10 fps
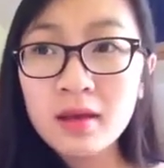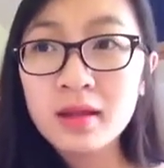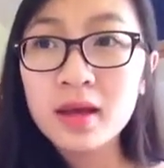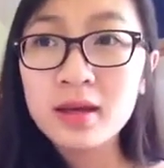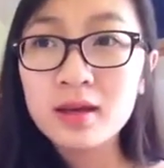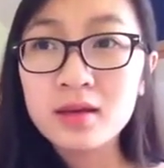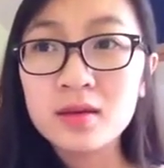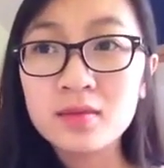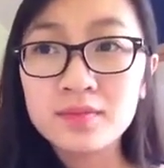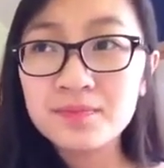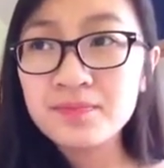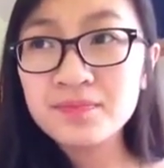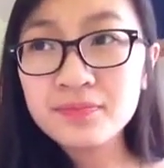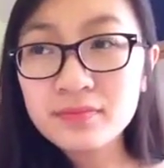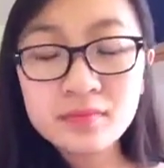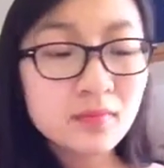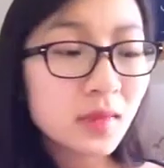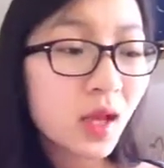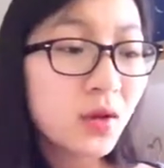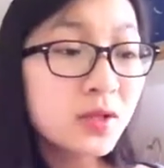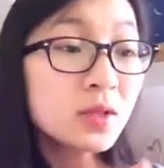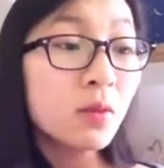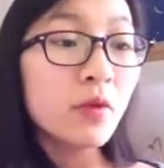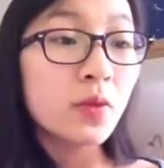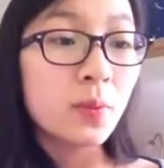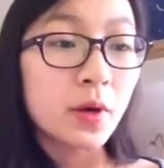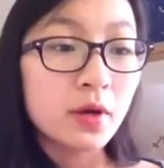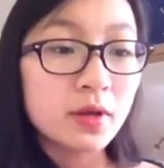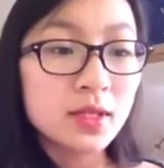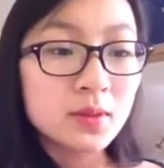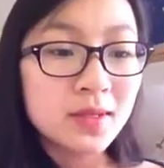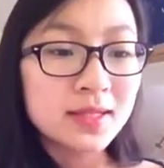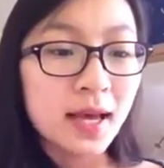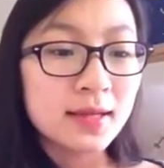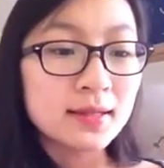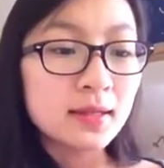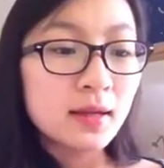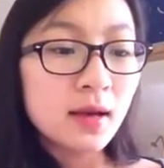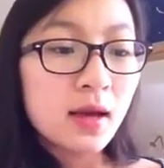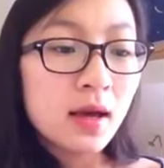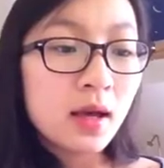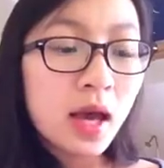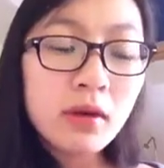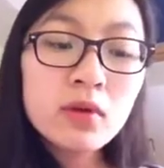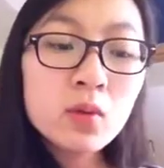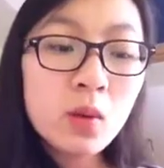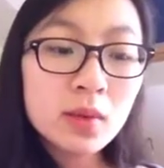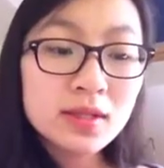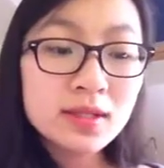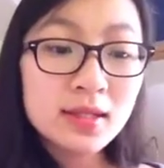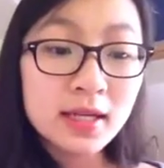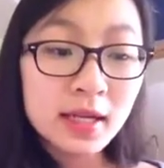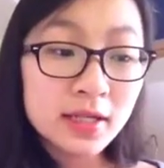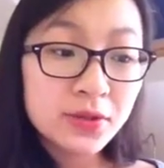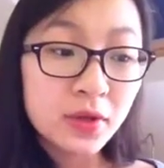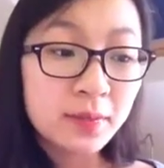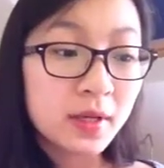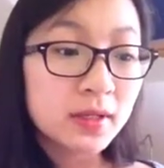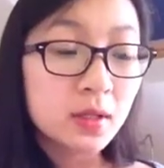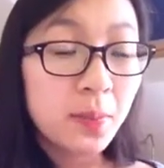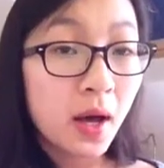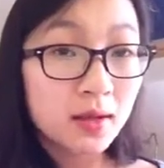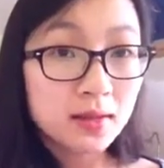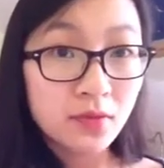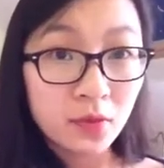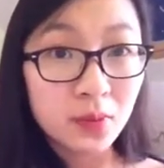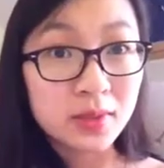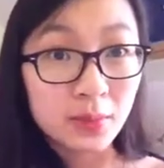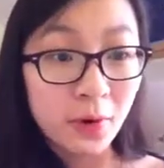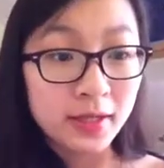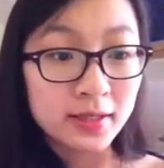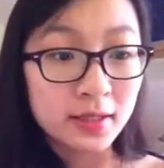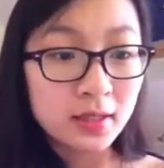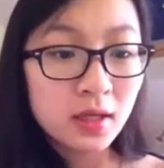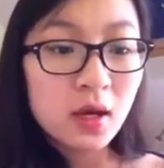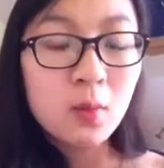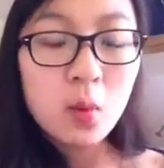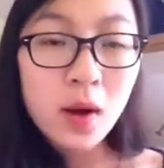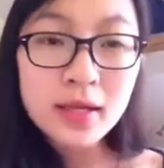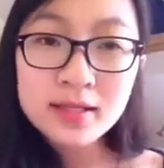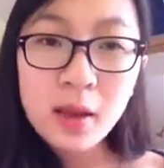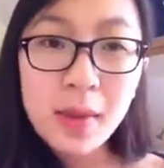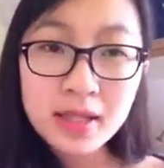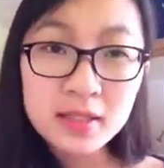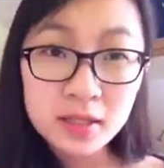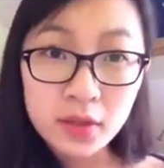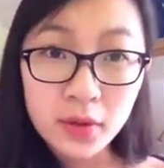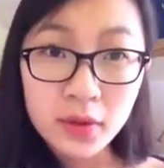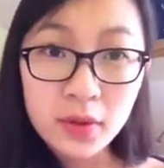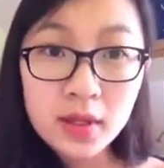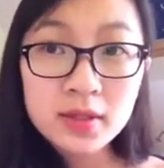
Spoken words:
I'll use the one from the book. This one says, everyone wants to study history because the past informs the present, but why does that matter to you?